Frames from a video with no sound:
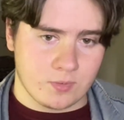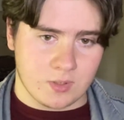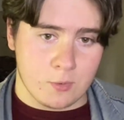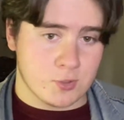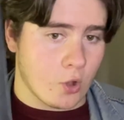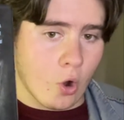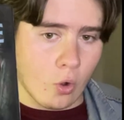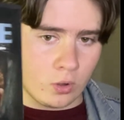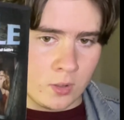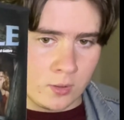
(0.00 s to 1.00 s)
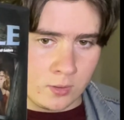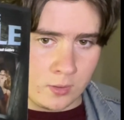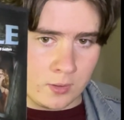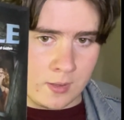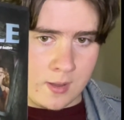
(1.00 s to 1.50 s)
It was The Hole.
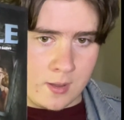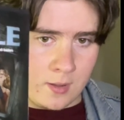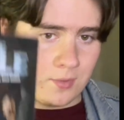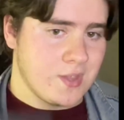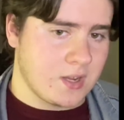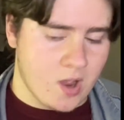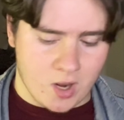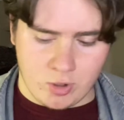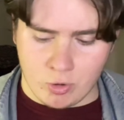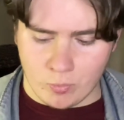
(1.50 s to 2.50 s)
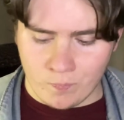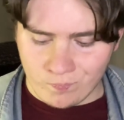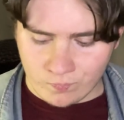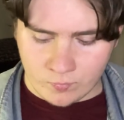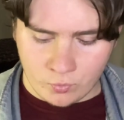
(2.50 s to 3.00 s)
They got you
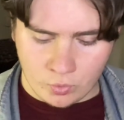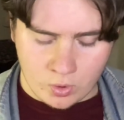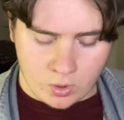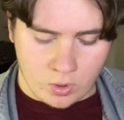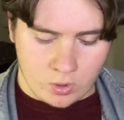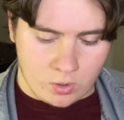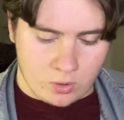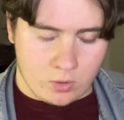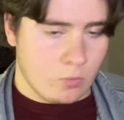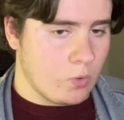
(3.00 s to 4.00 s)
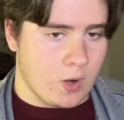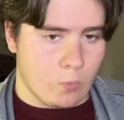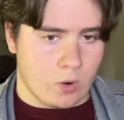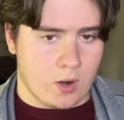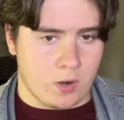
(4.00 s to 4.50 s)
right
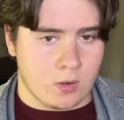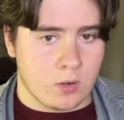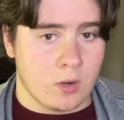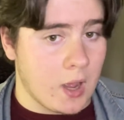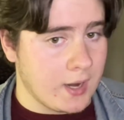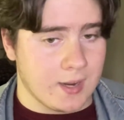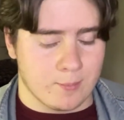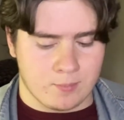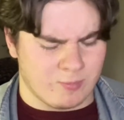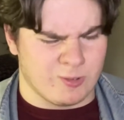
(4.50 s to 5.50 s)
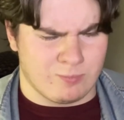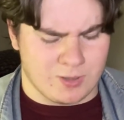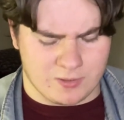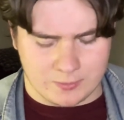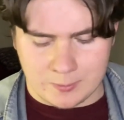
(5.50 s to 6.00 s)
where I am, or
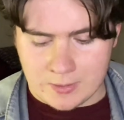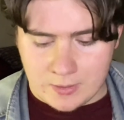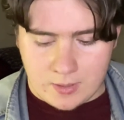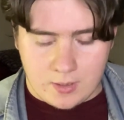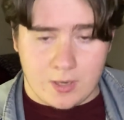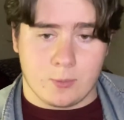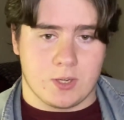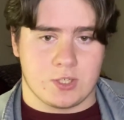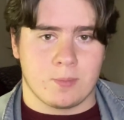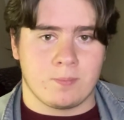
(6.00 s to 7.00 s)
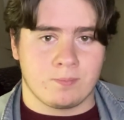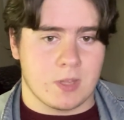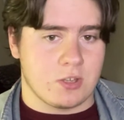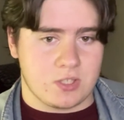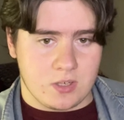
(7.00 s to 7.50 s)
whatever. Anyways,
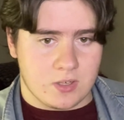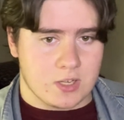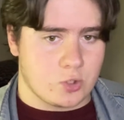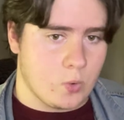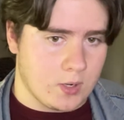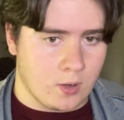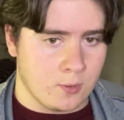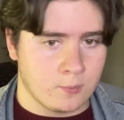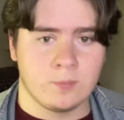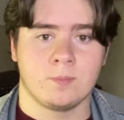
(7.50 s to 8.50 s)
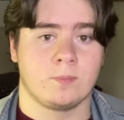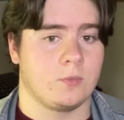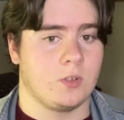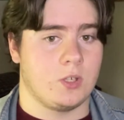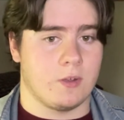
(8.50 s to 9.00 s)
I'll see you next week.
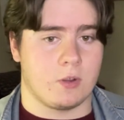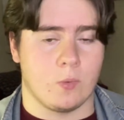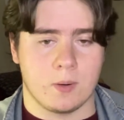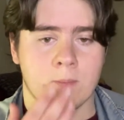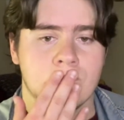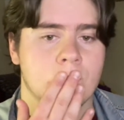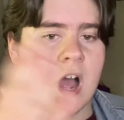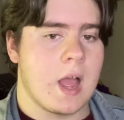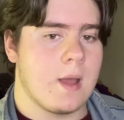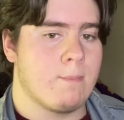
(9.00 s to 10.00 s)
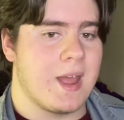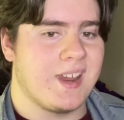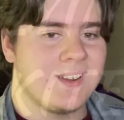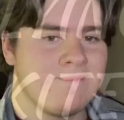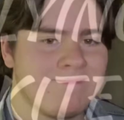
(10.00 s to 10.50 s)
You have a good one.
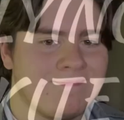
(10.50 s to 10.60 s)
Bye.